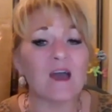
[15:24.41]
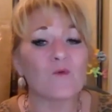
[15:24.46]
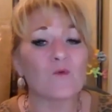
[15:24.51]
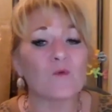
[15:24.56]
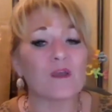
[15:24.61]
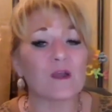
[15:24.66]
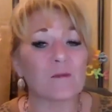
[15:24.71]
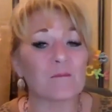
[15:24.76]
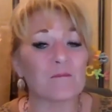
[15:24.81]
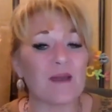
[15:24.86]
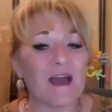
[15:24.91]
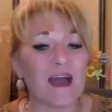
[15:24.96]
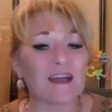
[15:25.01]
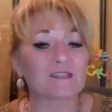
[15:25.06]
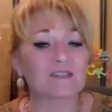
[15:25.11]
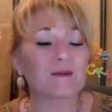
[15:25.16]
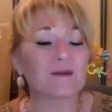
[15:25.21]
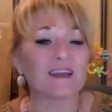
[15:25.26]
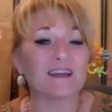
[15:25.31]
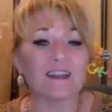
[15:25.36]
We are
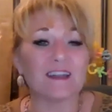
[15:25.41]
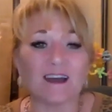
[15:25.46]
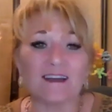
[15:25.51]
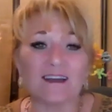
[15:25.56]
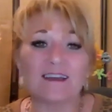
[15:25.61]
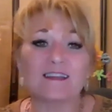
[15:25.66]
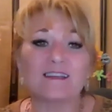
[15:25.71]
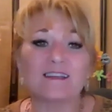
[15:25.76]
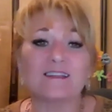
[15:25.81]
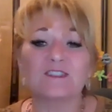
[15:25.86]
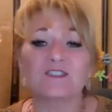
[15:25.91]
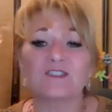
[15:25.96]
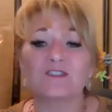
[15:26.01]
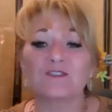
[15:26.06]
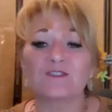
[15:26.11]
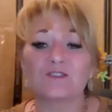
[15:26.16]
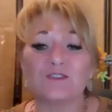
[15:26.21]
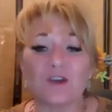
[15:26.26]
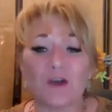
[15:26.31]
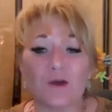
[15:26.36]
backed by an
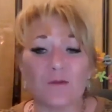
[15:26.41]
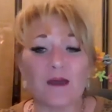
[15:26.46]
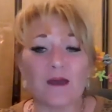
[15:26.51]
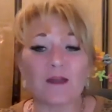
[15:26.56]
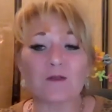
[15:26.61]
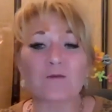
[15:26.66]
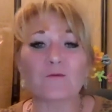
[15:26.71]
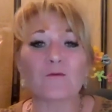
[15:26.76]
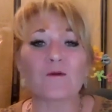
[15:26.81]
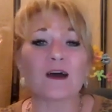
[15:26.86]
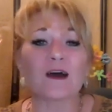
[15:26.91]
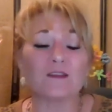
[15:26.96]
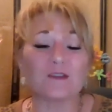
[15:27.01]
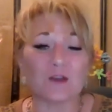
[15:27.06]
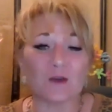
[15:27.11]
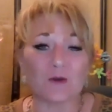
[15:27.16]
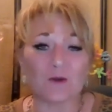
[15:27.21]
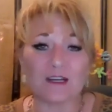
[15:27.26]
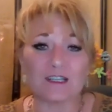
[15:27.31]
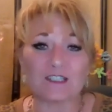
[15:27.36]
unconditional, no matter what,
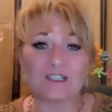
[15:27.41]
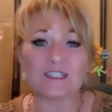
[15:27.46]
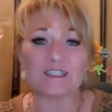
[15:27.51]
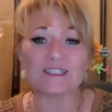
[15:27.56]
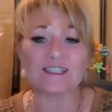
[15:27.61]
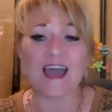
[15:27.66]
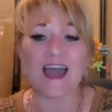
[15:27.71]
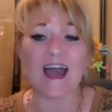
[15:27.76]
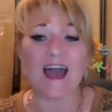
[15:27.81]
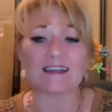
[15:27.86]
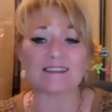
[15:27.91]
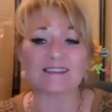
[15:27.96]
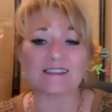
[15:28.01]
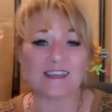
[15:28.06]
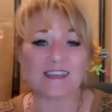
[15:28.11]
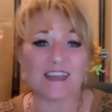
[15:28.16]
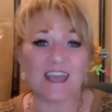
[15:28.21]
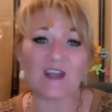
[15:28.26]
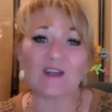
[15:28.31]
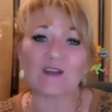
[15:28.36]
no questions
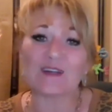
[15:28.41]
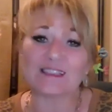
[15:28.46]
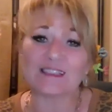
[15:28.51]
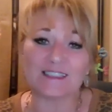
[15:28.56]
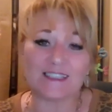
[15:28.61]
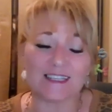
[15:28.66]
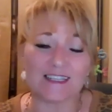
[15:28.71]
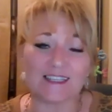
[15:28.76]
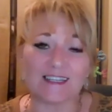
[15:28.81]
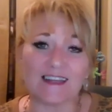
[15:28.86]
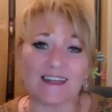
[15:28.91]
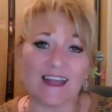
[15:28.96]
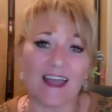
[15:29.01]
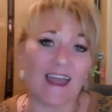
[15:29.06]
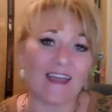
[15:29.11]
asked guarantee.